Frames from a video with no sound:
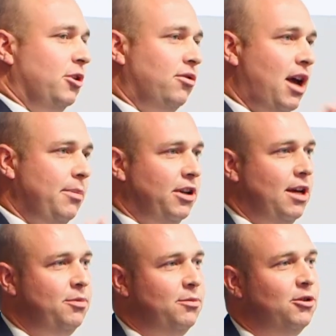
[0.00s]
going to wrap it
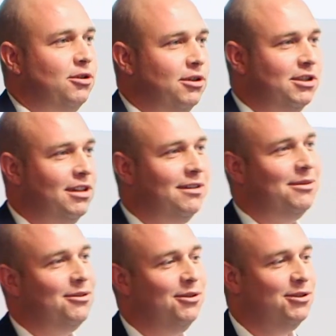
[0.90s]
up, and we'll
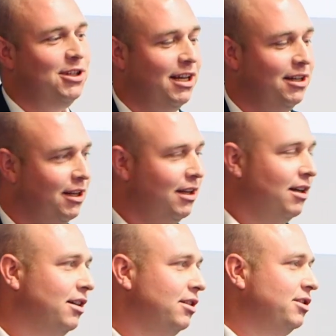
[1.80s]
close out
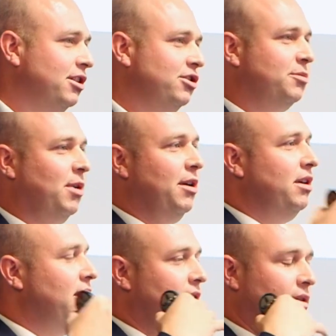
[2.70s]
this session just by
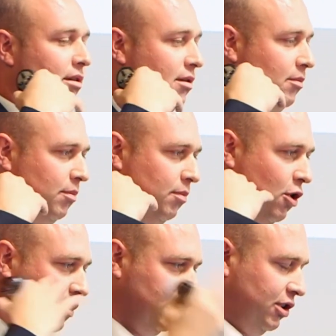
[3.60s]

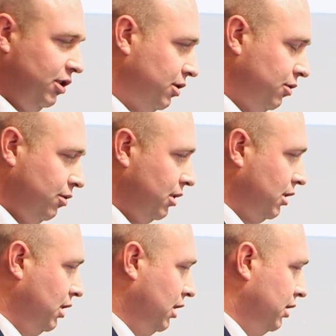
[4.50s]
posing to you
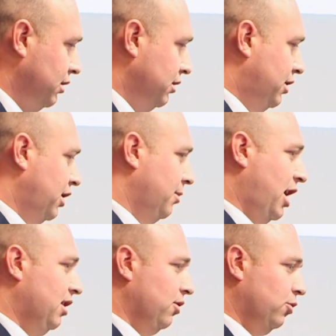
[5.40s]
to think about, like,